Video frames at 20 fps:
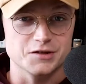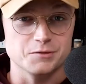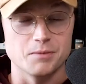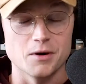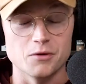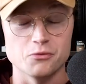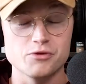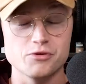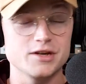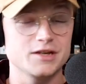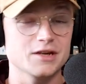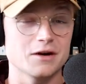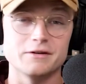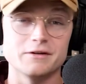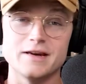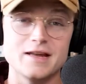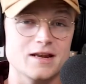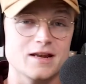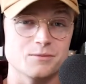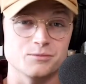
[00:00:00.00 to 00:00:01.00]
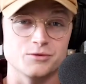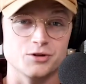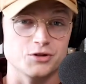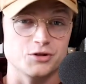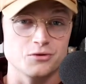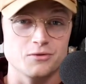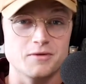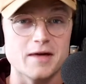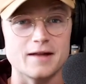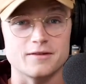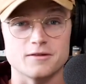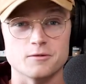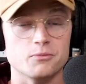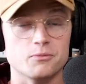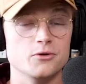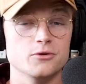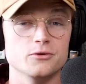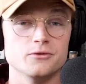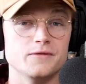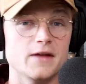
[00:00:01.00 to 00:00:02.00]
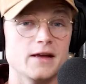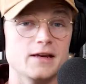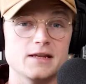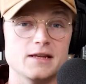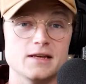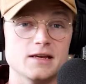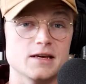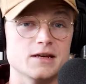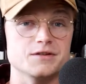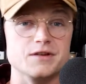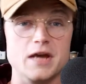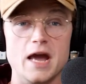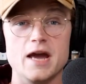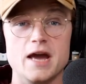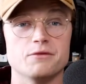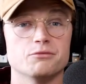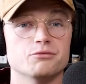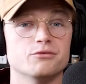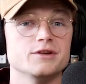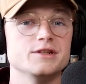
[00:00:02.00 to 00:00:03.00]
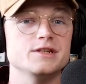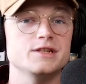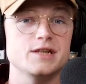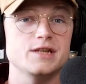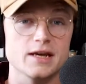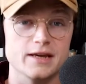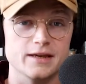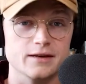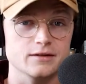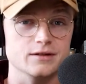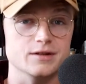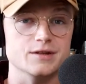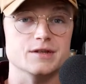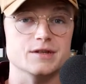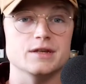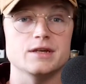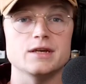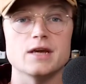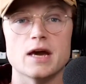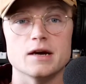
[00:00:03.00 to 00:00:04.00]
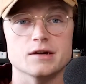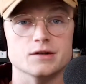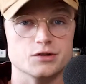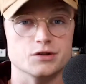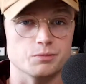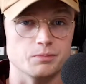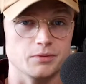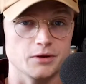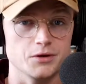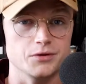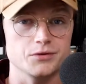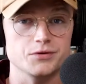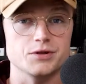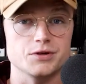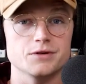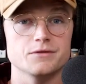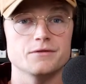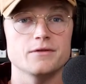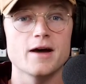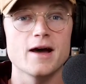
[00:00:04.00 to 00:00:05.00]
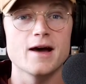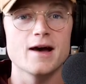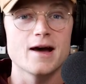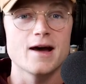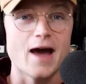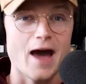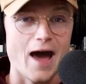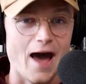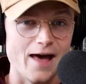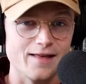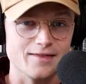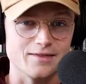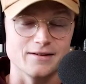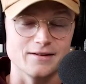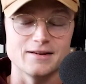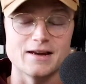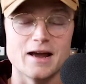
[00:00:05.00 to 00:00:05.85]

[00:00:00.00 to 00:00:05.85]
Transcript: but we don't need him to do that to prove that he is a ridiculously explosive athlete.